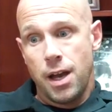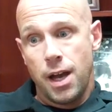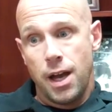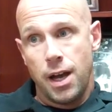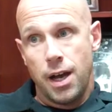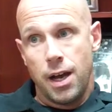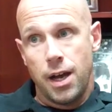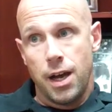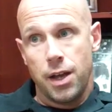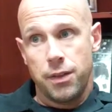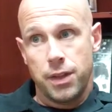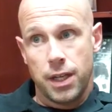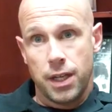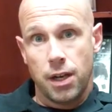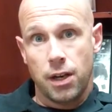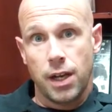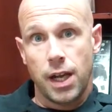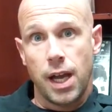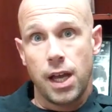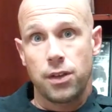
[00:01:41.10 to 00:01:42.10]
I think
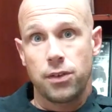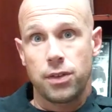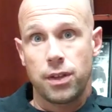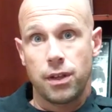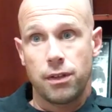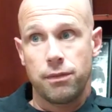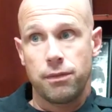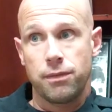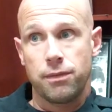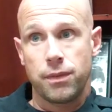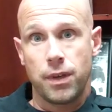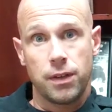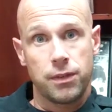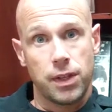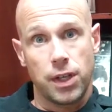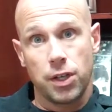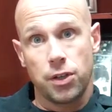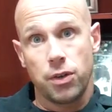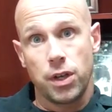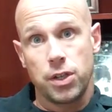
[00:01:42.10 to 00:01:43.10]
our guys have
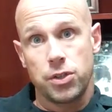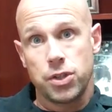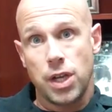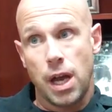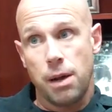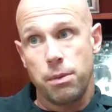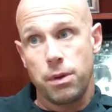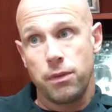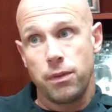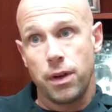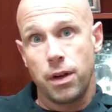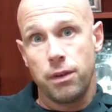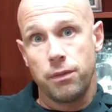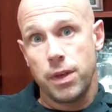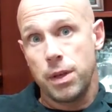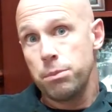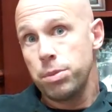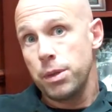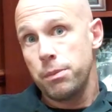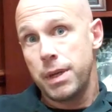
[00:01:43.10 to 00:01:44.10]
done a great job of
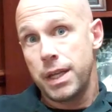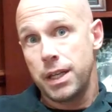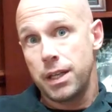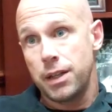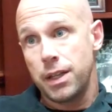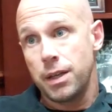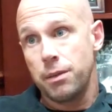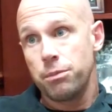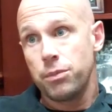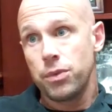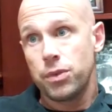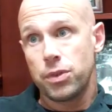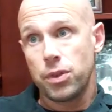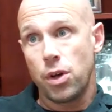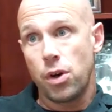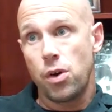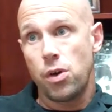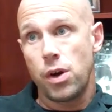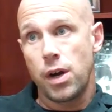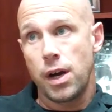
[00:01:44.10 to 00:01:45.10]
implementing them. So
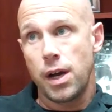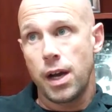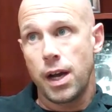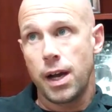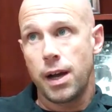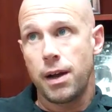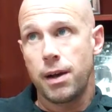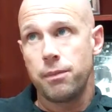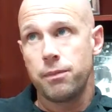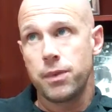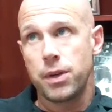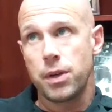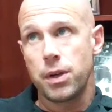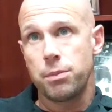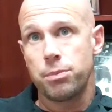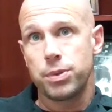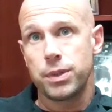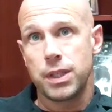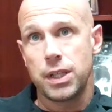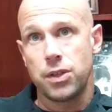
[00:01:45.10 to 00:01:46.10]
I'm very
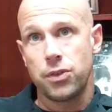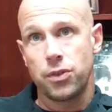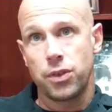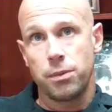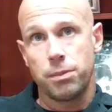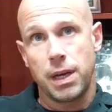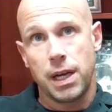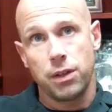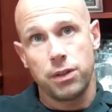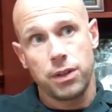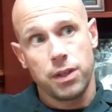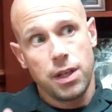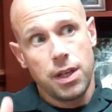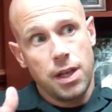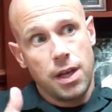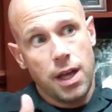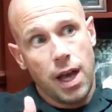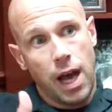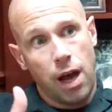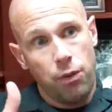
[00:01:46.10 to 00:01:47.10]
pleased about
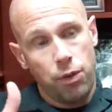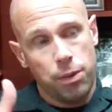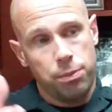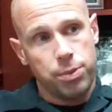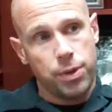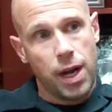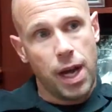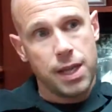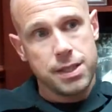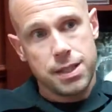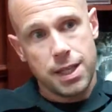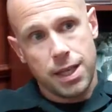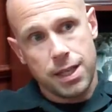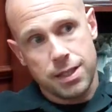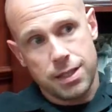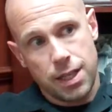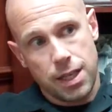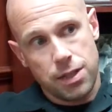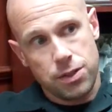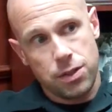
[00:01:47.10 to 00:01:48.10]
how the
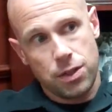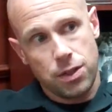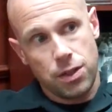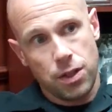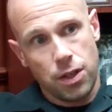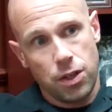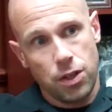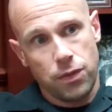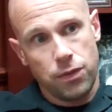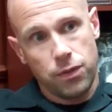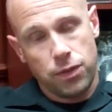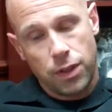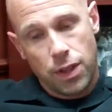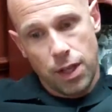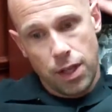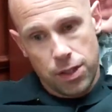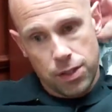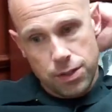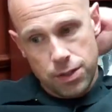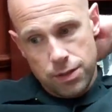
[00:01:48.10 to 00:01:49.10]
process
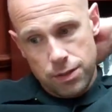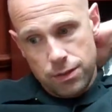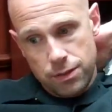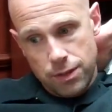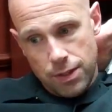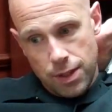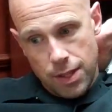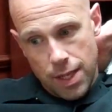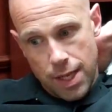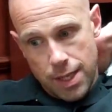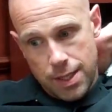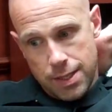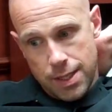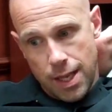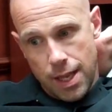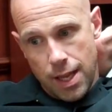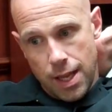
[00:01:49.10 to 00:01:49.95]
has